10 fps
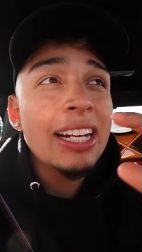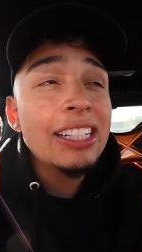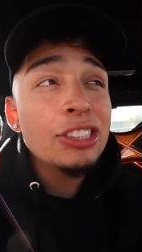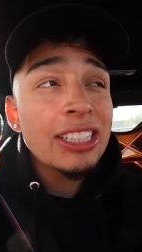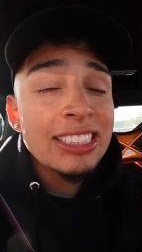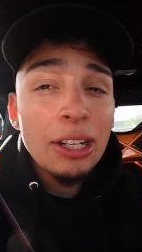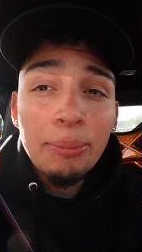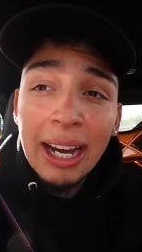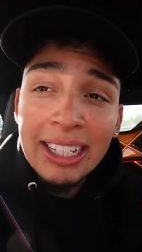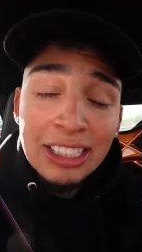then I need to try to sell
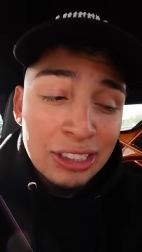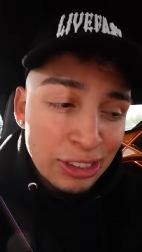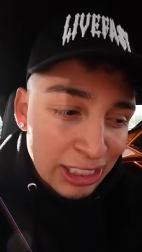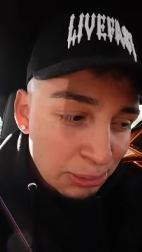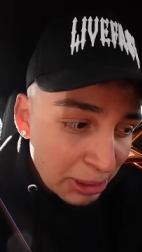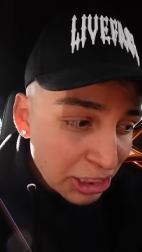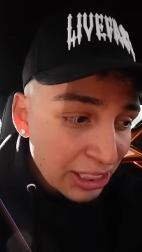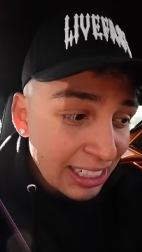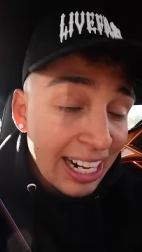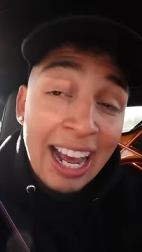my
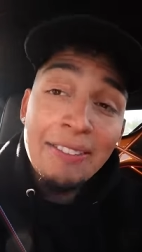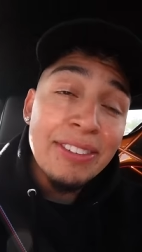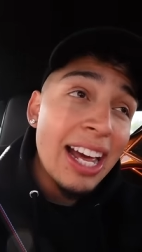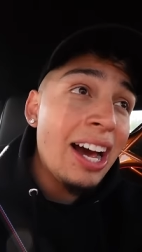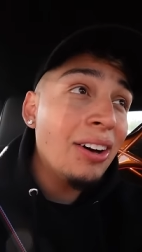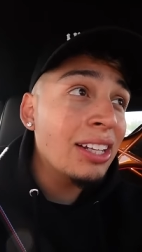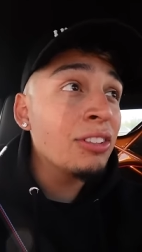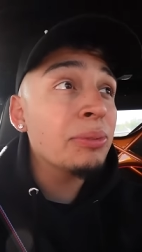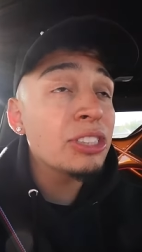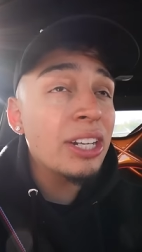transmission that I have now that
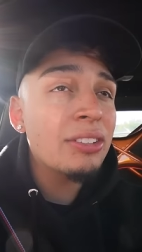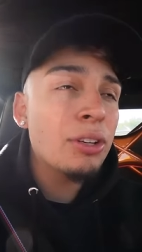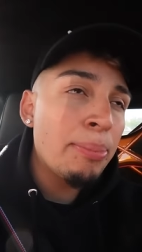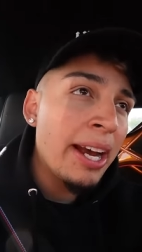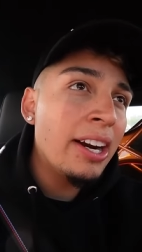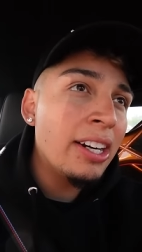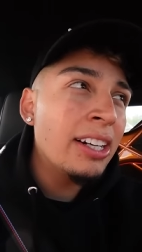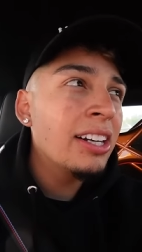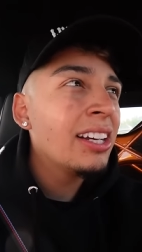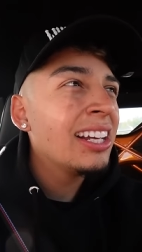we've been trying to
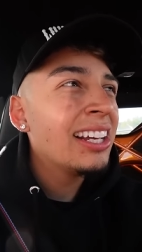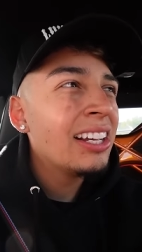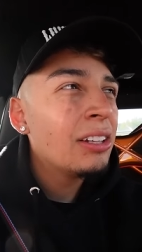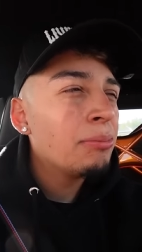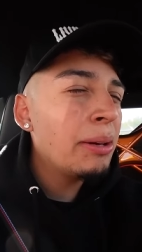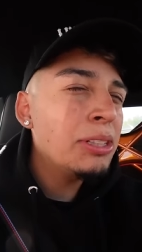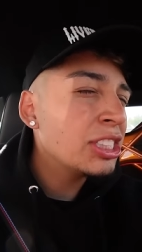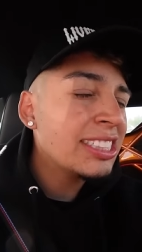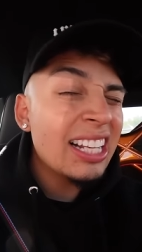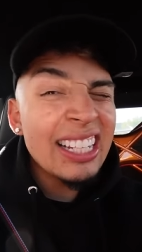repair. Maybe
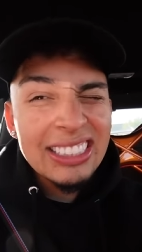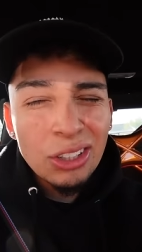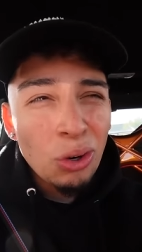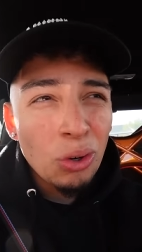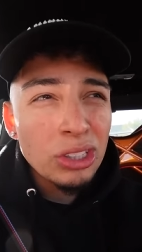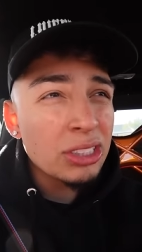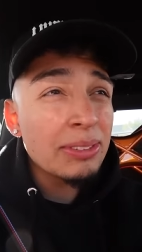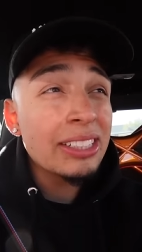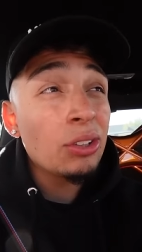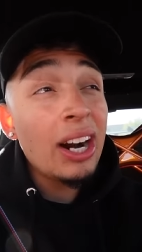just sell it as a core or something,